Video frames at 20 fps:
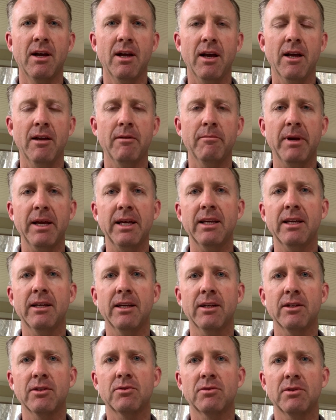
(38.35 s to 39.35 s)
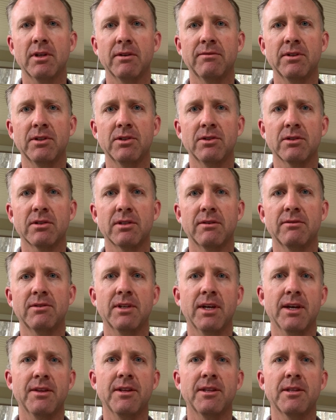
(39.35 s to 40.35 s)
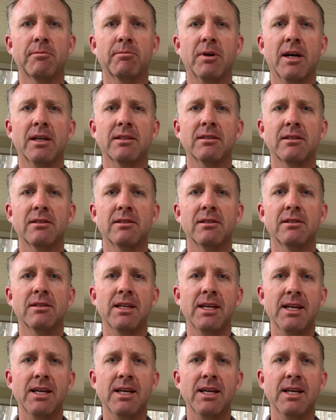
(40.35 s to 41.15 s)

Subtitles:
and banking industry officials have said that the process is